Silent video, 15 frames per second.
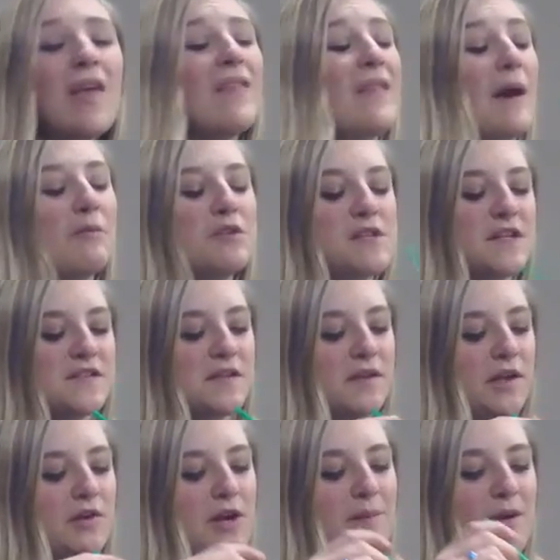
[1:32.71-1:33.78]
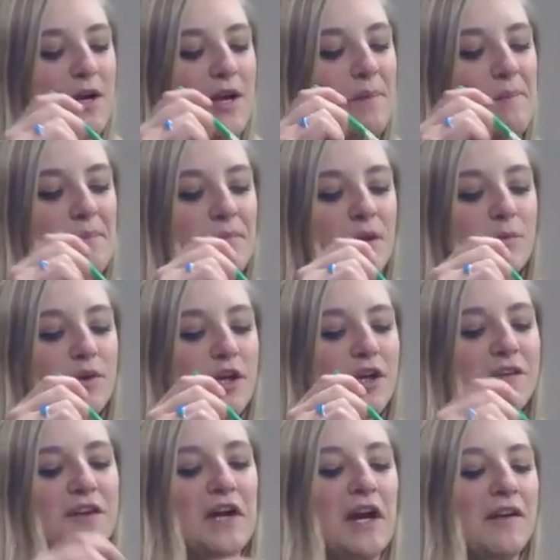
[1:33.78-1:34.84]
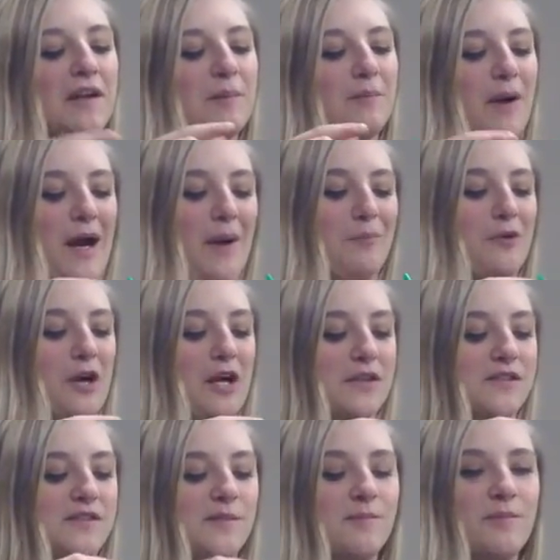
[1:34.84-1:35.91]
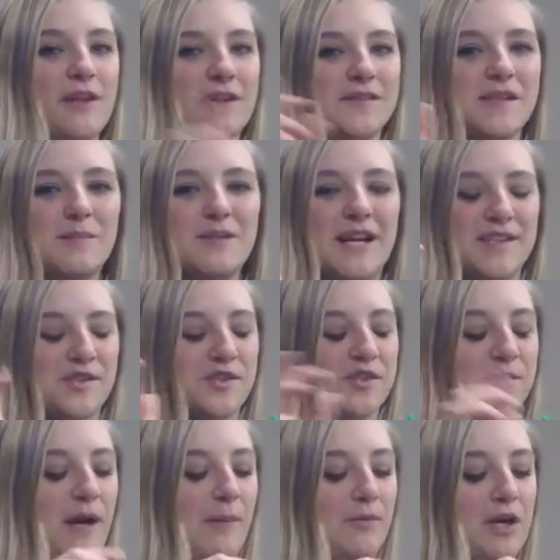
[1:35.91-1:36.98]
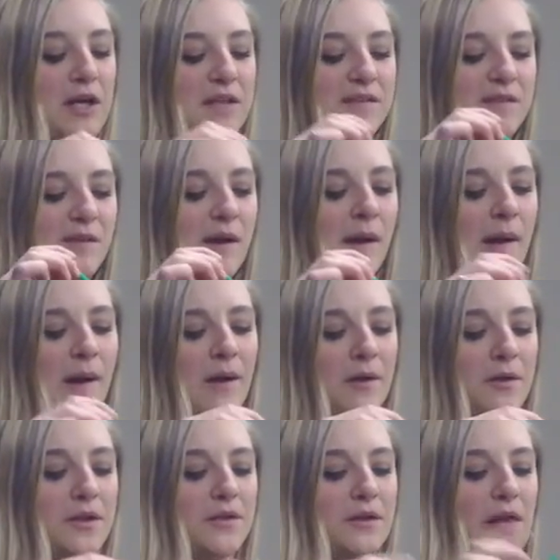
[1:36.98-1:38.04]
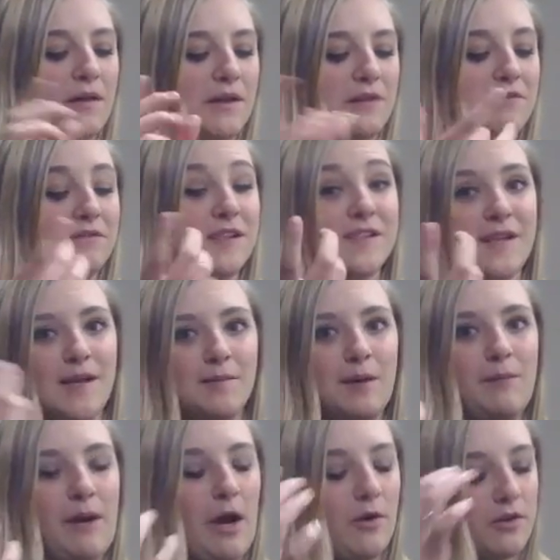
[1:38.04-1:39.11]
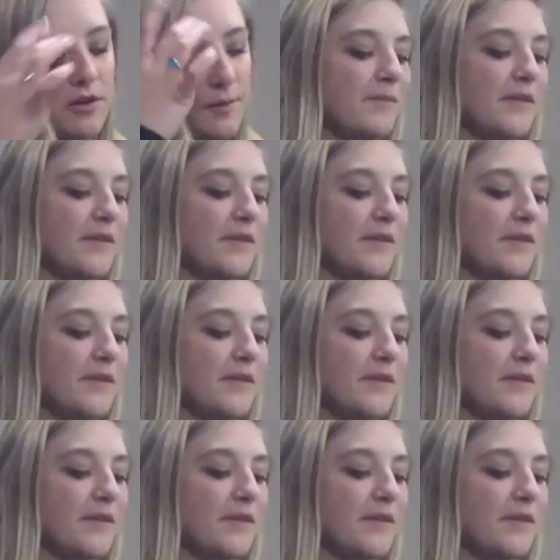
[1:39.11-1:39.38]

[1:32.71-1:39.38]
That one tasted like cranberry. They're pretty good. They're kind of like pop rocks, like the same texture as pop rocks, only they're not like fizzing in my mouth.